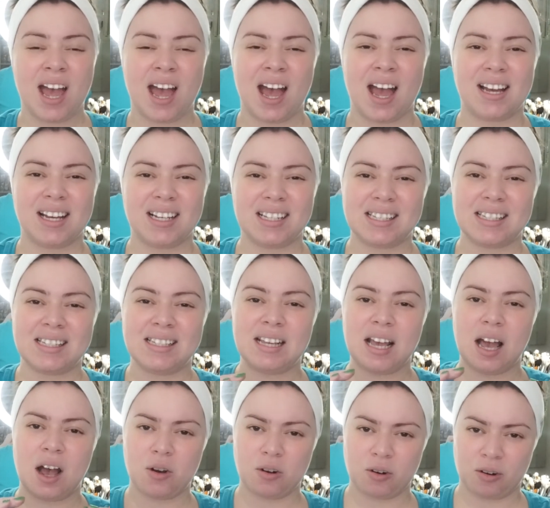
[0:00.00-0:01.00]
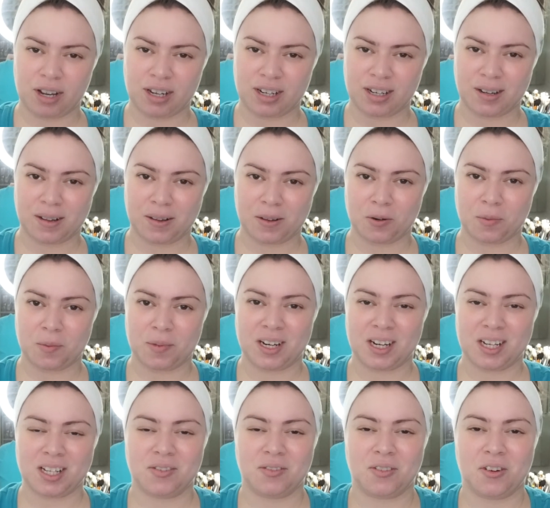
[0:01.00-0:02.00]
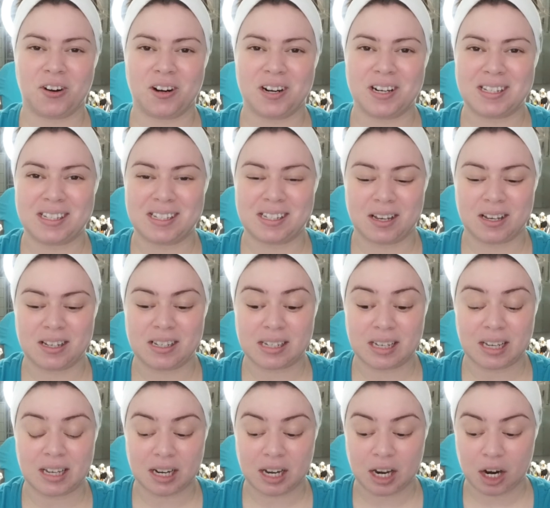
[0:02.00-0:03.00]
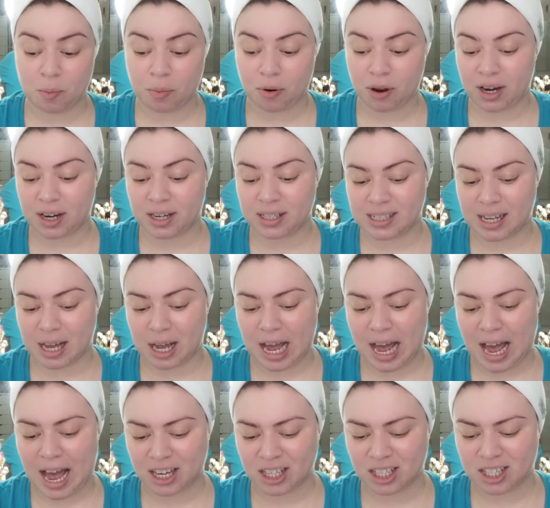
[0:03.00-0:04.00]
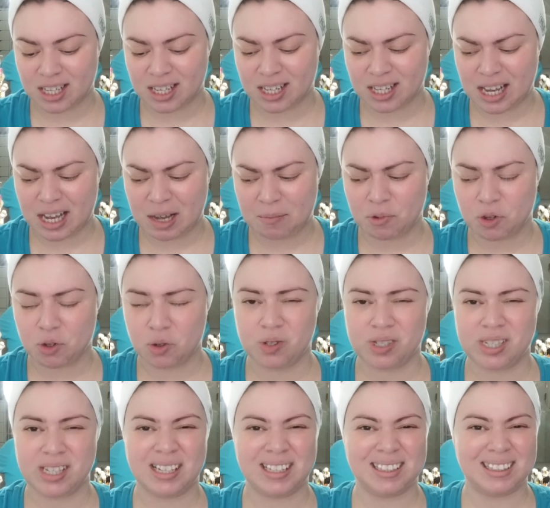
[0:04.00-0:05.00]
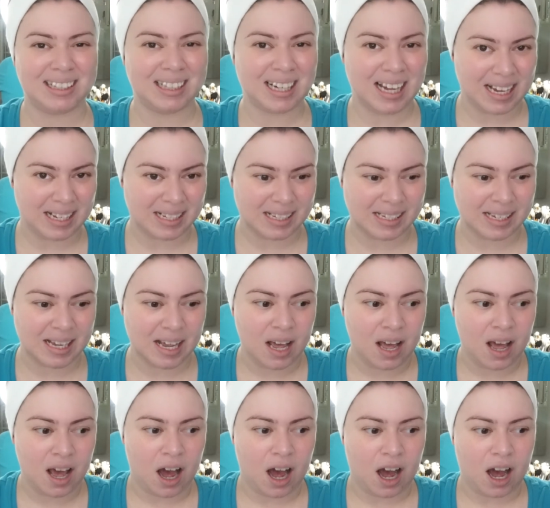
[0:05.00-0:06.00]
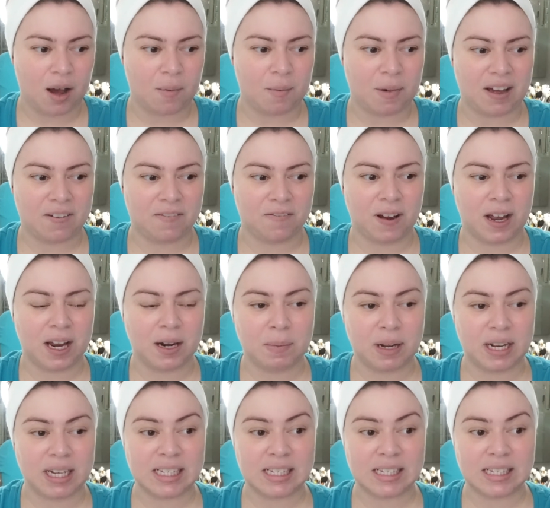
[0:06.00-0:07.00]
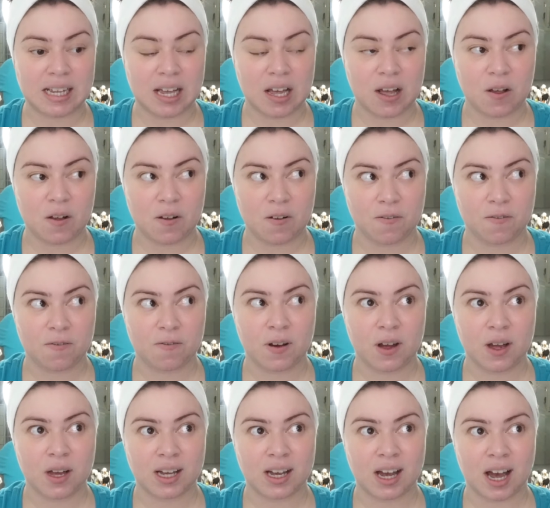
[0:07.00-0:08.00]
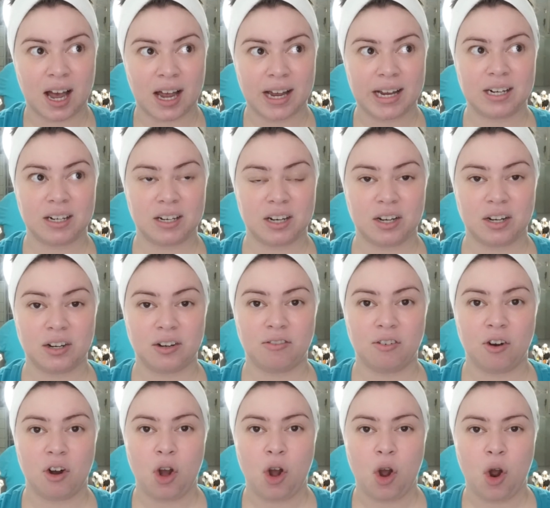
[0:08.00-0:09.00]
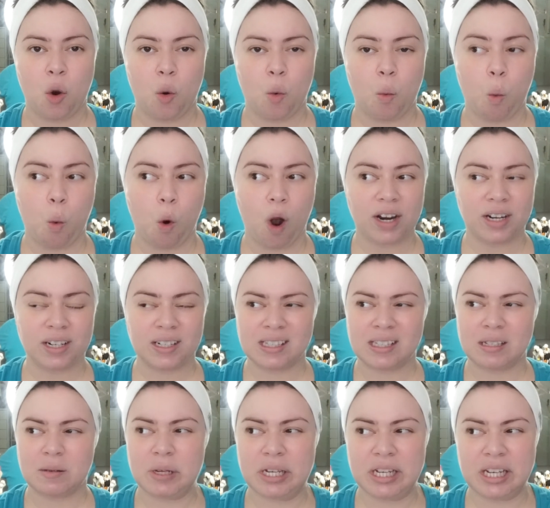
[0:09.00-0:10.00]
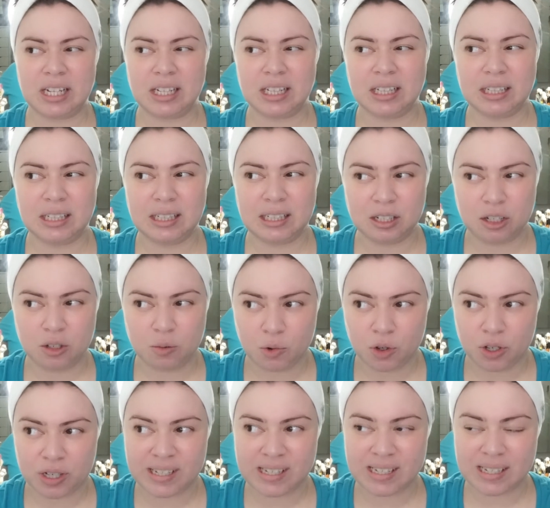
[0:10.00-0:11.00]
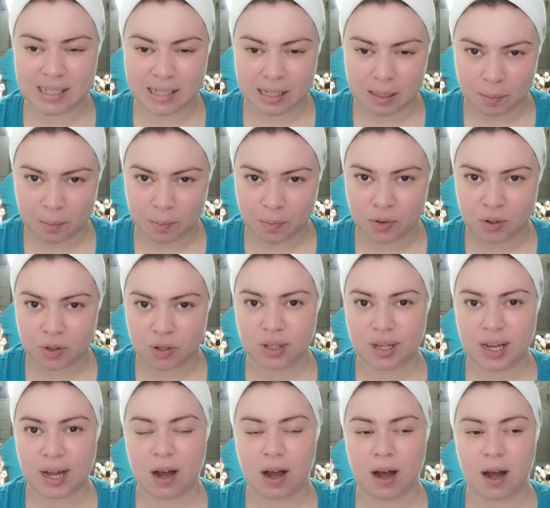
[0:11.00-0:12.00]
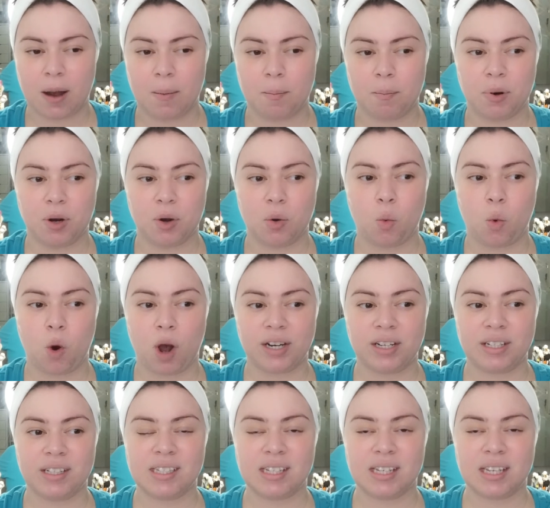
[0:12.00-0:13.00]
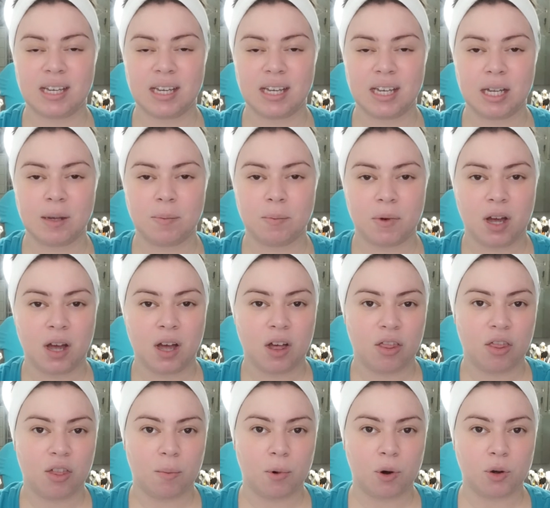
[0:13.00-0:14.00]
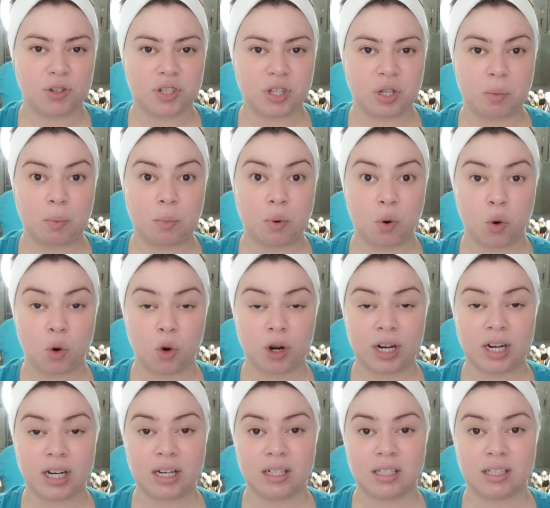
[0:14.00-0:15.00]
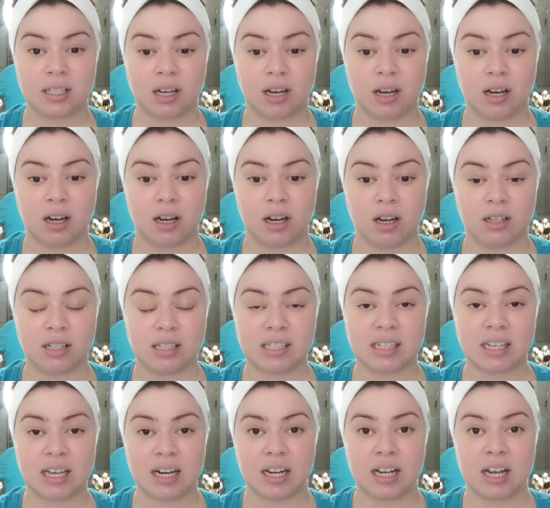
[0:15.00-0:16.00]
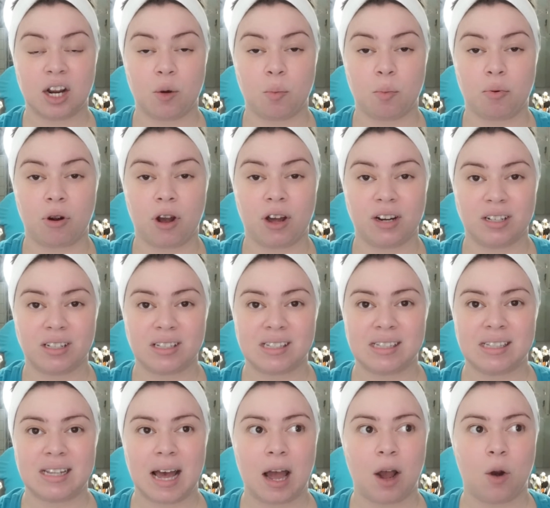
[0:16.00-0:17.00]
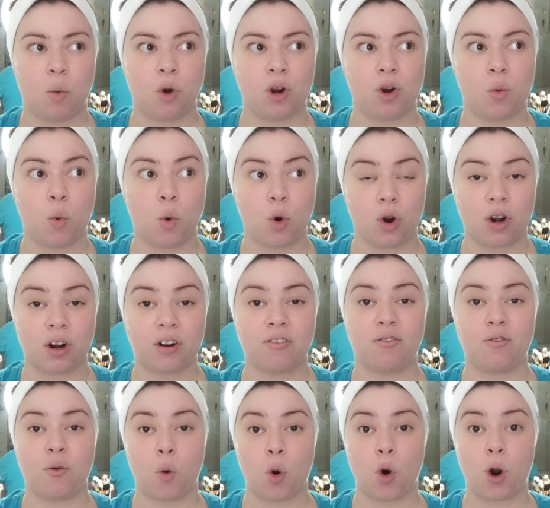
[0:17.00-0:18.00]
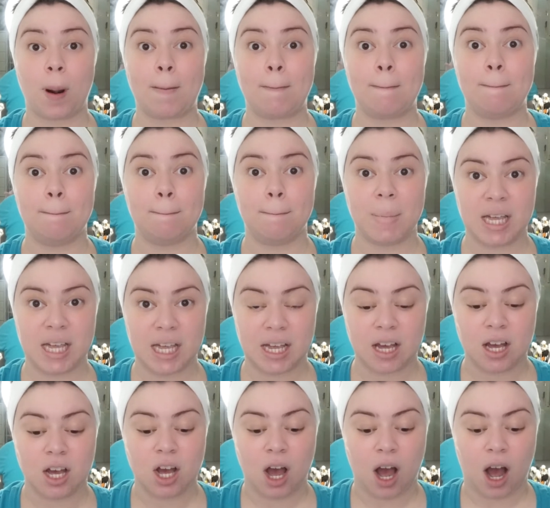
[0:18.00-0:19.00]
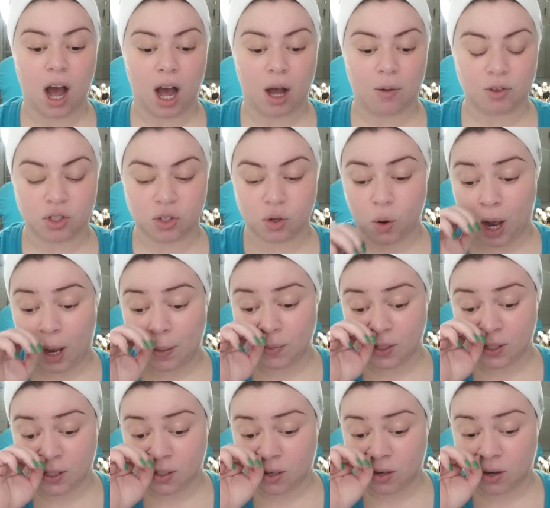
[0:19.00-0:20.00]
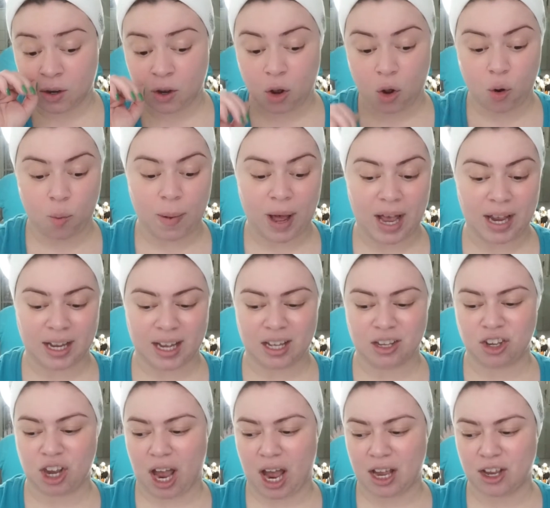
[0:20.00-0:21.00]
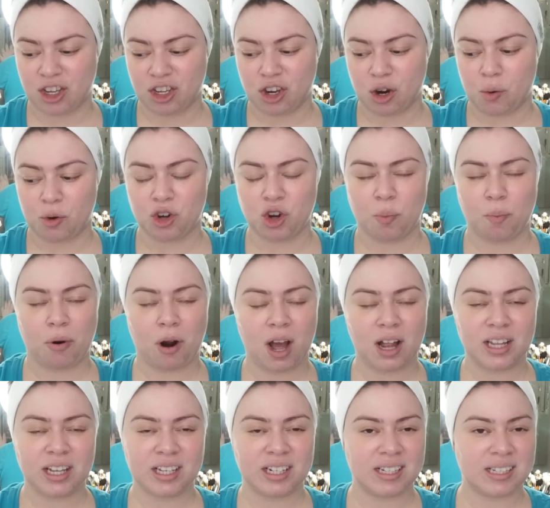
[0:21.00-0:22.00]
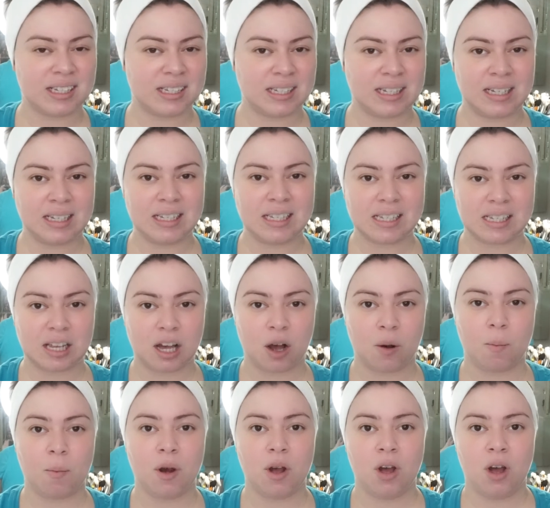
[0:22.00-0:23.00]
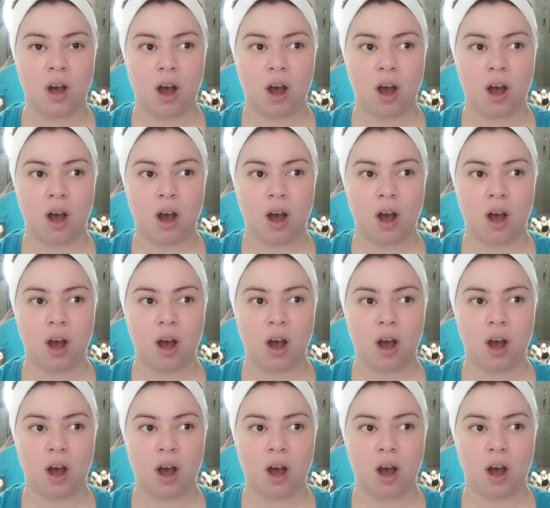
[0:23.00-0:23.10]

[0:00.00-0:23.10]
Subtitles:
I guess downgraded a little bit as far as skincare products. I actually am using less. I find myself kind of wanting to be a little more simple, but wanting to keep the most important skincare products that would work for me. So I'm just gonna go back, and you're probably gonna see some